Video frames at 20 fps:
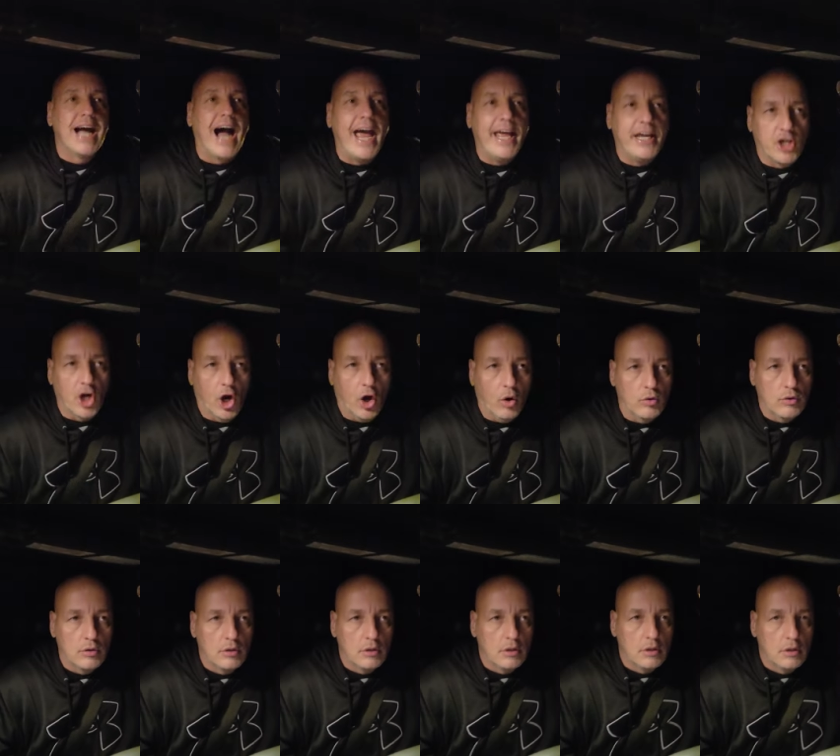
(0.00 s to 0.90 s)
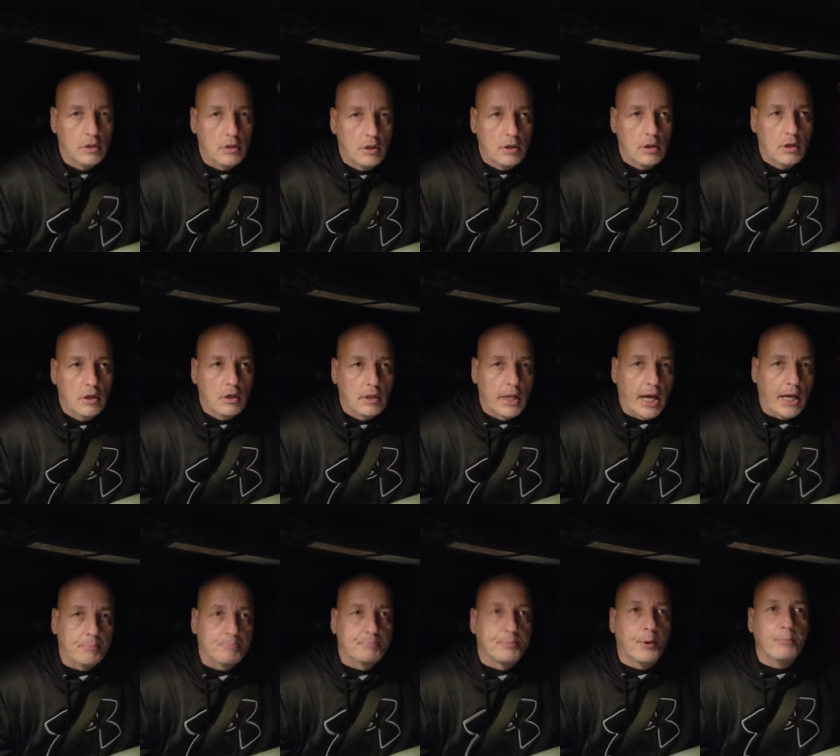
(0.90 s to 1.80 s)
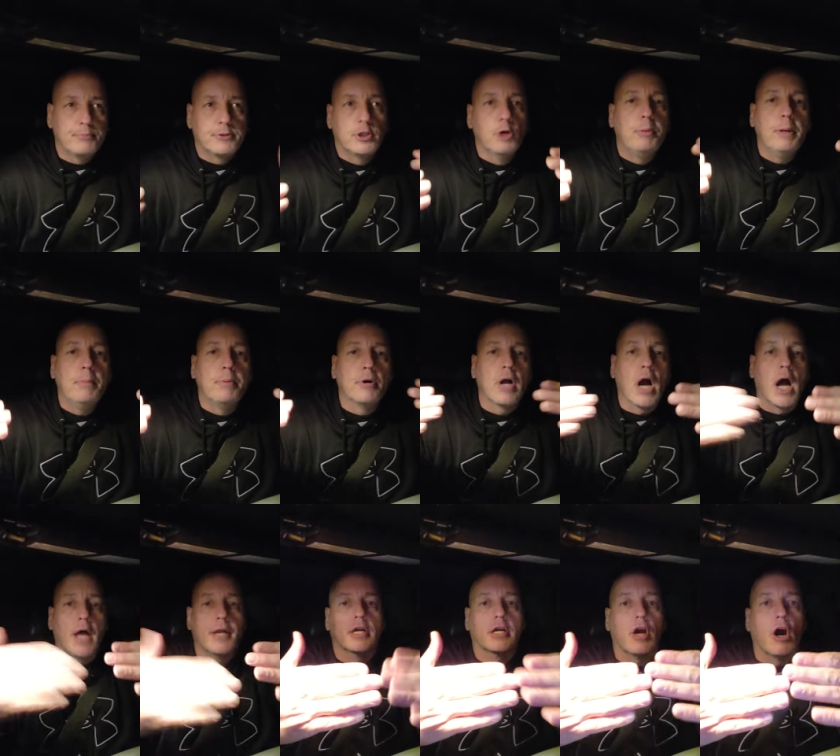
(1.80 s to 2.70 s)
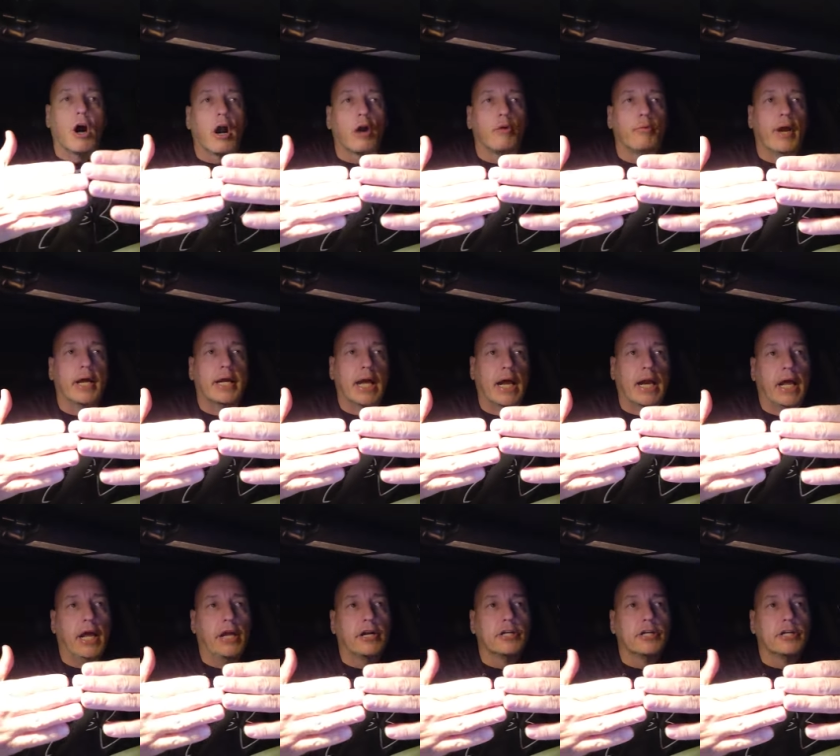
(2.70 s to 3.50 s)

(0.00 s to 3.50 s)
Geico, like two people got in a car wreck at an